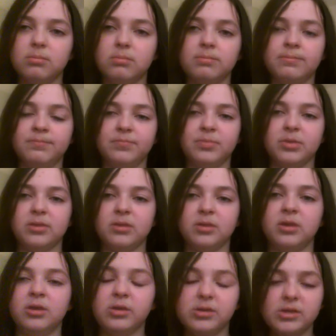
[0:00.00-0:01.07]

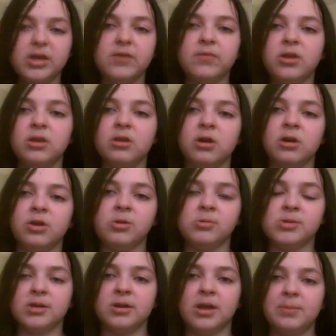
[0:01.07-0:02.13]
DeviantArt
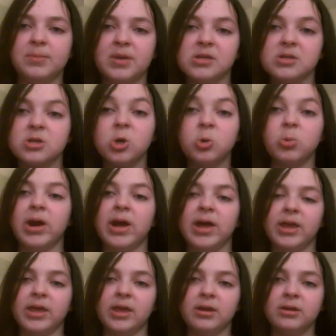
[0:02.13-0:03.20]
username has
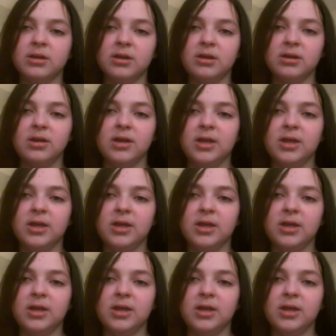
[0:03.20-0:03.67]
Kawaii in it.